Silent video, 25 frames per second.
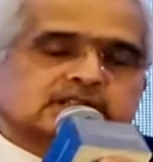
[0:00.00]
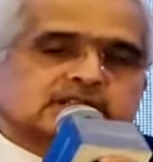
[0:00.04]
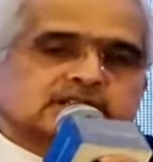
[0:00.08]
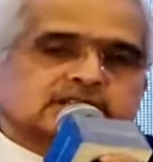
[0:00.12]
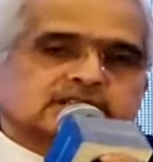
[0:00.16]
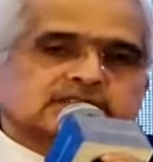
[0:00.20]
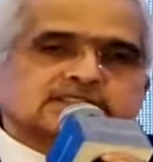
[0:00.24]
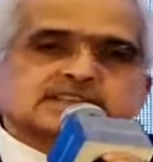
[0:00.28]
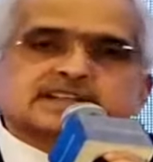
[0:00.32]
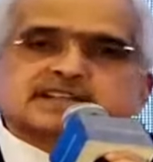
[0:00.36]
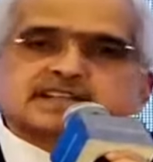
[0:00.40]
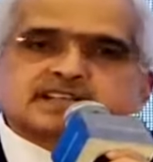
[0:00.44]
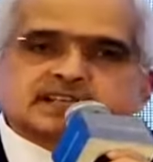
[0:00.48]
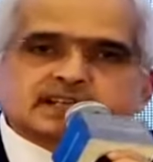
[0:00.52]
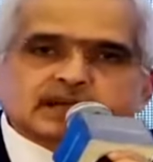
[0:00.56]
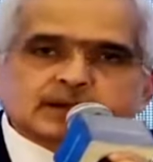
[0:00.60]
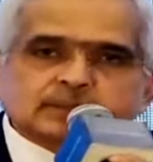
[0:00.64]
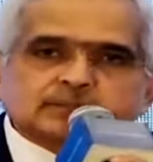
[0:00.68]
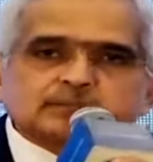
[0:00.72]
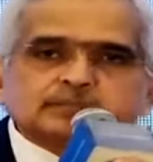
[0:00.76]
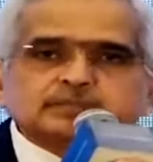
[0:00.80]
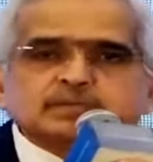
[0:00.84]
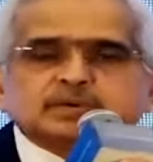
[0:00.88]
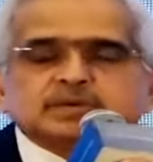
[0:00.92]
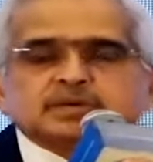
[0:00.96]
setting
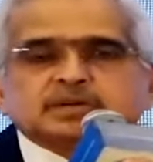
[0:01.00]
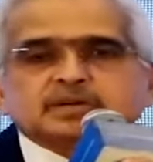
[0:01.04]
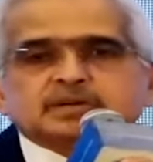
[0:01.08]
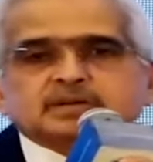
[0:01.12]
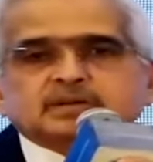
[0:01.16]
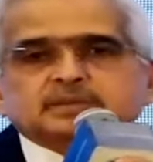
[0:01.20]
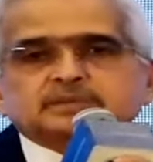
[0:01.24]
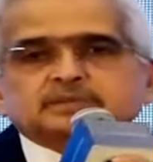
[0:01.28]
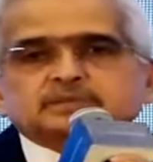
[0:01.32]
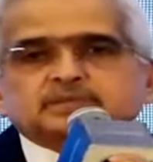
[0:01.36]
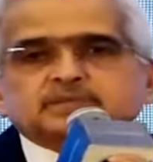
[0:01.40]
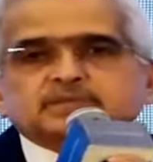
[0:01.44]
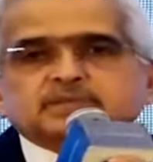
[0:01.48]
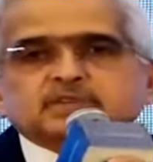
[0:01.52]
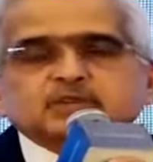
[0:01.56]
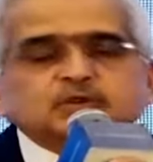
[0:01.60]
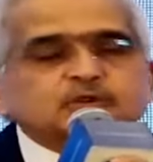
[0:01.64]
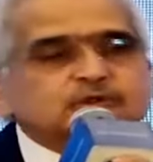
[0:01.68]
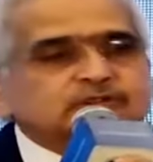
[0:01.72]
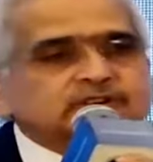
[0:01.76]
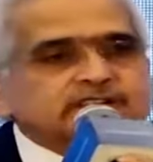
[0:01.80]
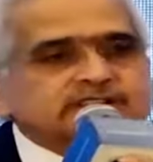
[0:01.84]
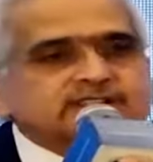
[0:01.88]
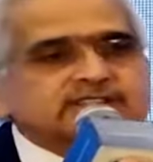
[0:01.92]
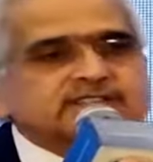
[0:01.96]
up
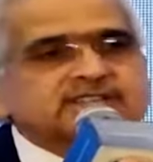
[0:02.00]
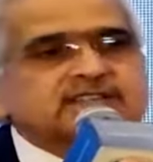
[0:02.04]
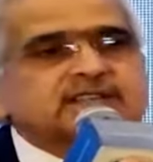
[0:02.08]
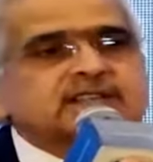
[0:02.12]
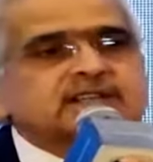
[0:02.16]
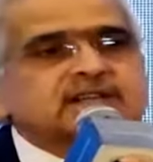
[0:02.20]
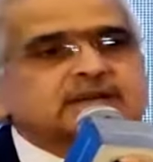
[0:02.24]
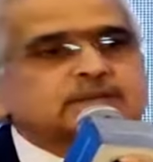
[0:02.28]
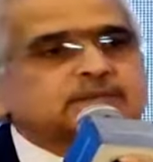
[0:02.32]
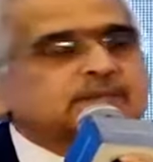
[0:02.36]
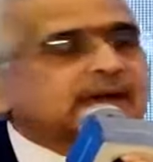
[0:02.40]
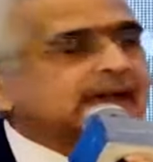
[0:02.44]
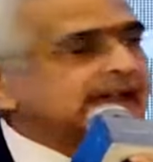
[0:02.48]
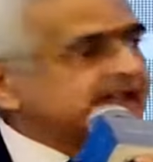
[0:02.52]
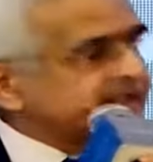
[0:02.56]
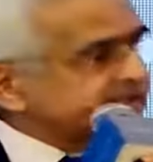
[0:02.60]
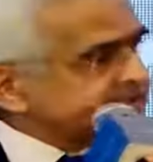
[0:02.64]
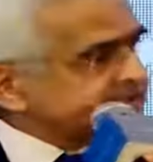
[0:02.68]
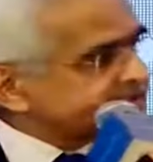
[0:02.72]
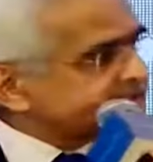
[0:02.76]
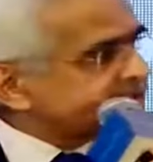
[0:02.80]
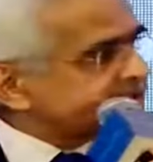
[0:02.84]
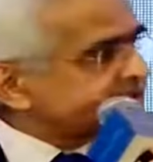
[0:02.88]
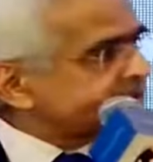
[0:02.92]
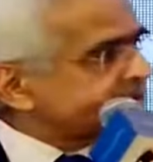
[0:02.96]
universal
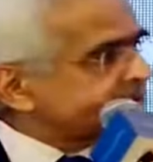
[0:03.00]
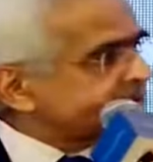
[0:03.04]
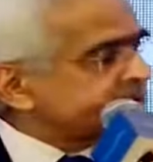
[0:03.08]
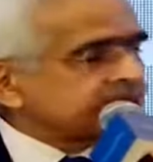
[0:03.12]
banks,